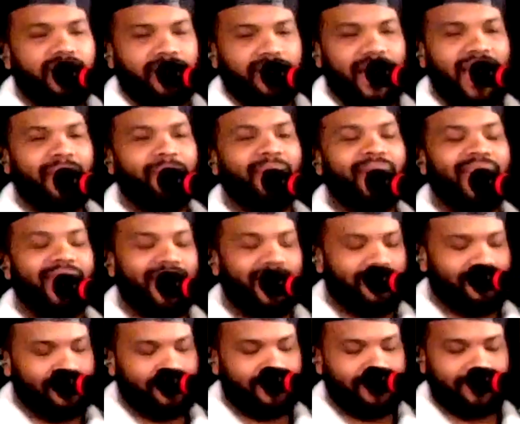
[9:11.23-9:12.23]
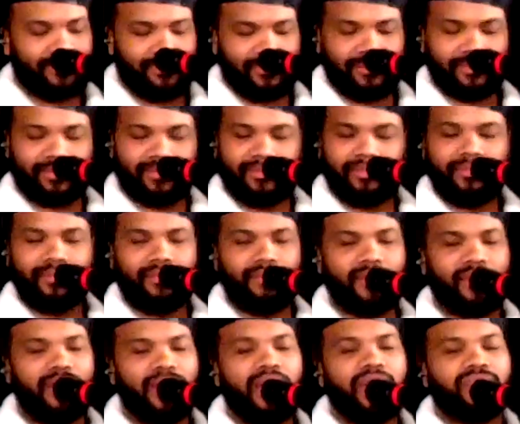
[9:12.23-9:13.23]
Amen.
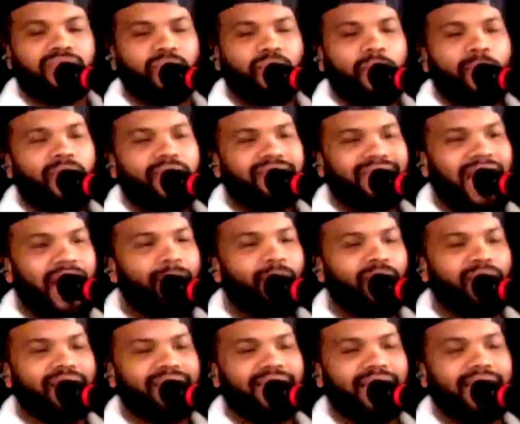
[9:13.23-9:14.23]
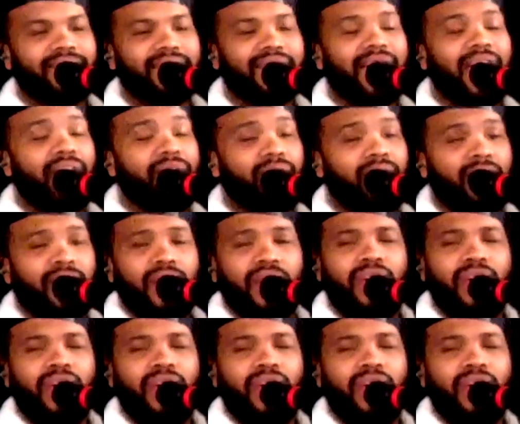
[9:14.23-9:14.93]
So one more time, we're going to sing it together.